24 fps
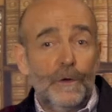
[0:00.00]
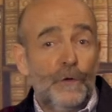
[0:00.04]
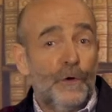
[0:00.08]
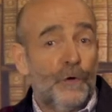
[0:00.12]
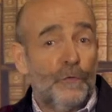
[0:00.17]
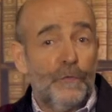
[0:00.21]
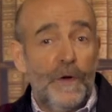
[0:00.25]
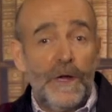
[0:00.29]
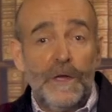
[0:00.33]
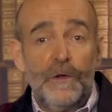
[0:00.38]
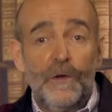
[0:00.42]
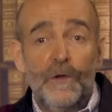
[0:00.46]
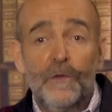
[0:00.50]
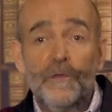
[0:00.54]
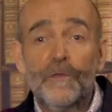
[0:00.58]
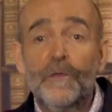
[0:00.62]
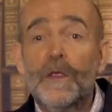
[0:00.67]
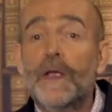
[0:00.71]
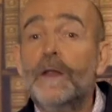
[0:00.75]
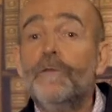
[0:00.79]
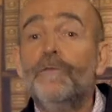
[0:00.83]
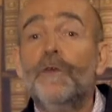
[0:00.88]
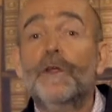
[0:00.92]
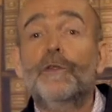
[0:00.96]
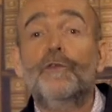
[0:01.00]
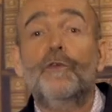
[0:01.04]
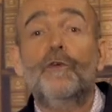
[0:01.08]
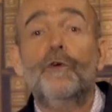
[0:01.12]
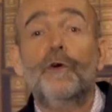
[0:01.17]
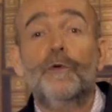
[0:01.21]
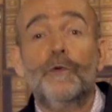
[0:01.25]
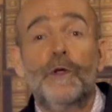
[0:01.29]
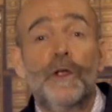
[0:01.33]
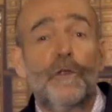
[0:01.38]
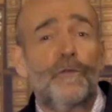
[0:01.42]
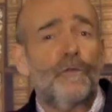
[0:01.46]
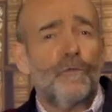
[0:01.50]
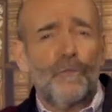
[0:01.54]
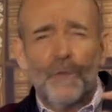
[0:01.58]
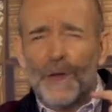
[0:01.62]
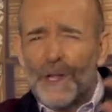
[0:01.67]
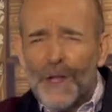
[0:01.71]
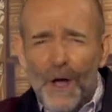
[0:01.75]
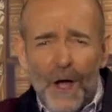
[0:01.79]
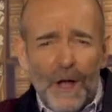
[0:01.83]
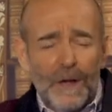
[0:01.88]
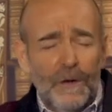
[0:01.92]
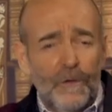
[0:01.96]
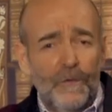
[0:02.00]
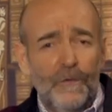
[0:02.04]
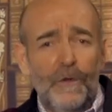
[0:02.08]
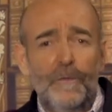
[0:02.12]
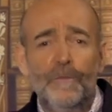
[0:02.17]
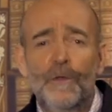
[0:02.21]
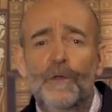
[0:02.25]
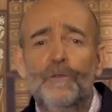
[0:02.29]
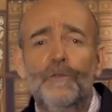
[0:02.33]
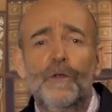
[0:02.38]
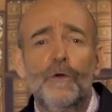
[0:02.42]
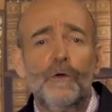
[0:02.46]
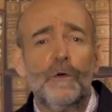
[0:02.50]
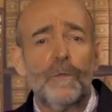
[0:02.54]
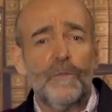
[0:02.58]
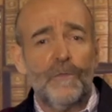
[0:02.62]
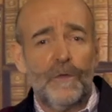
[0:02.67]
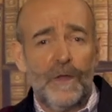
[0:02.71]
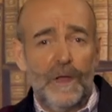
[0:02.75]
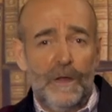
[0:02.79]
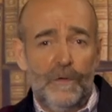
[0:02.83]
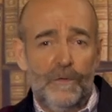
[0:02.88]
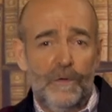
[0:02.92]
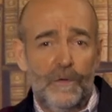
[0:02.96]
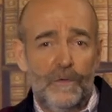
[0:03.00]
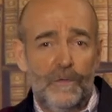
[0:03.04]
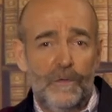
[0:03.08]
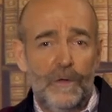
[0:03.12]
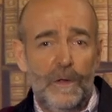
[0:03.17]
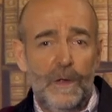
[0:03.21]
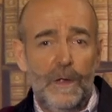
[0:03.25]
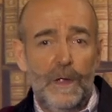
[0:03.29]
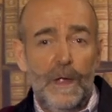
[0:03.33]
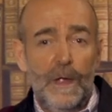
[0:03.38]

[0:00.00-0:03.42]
courageous, and victorious, regardless of your circumstances.